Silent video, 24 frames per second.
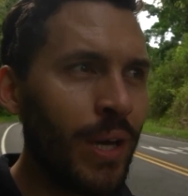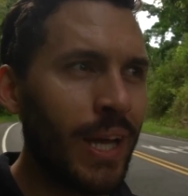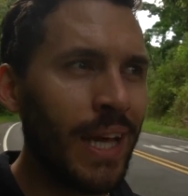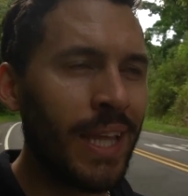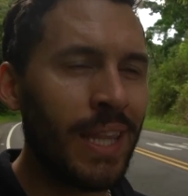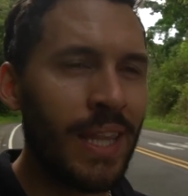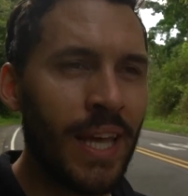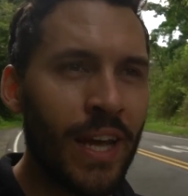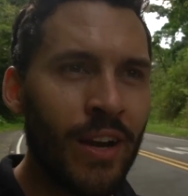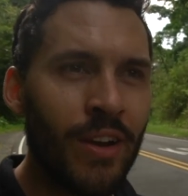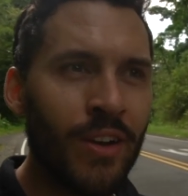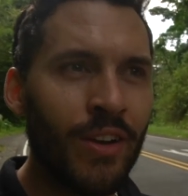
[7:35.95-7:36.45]
And
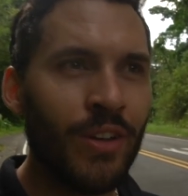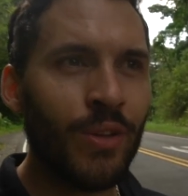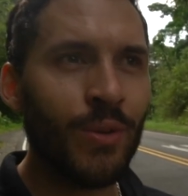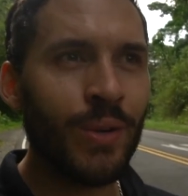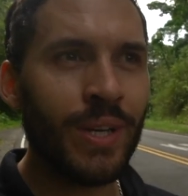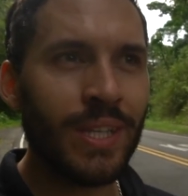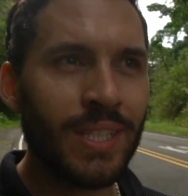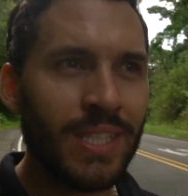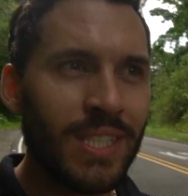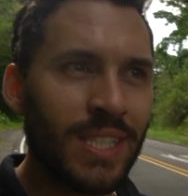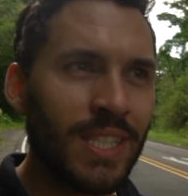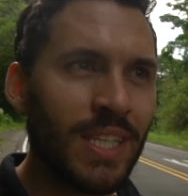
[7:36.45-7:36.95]
there you
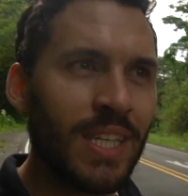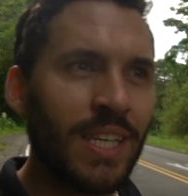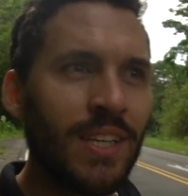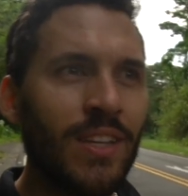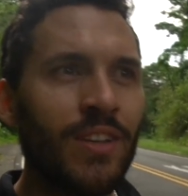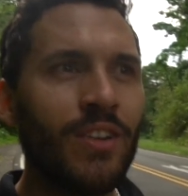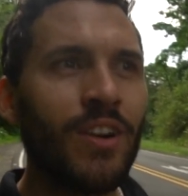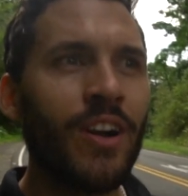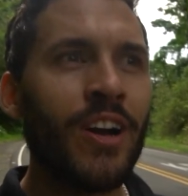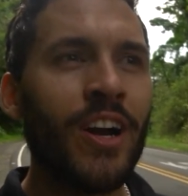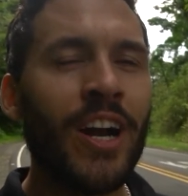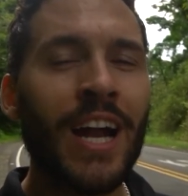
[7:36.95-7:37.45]
can see
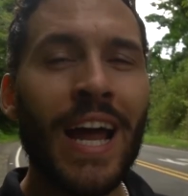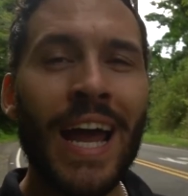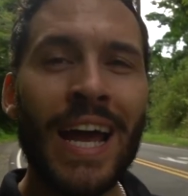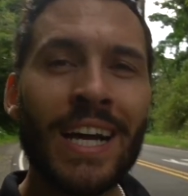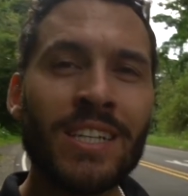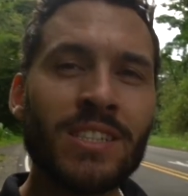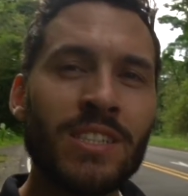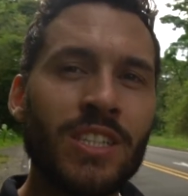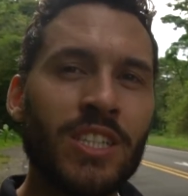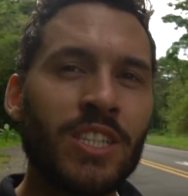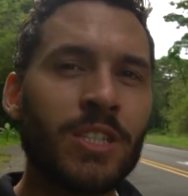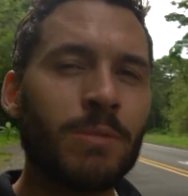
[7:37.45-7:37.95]
there are
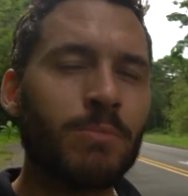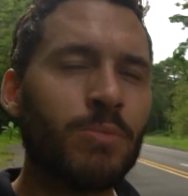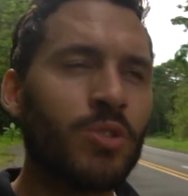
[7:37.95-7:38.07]
actually some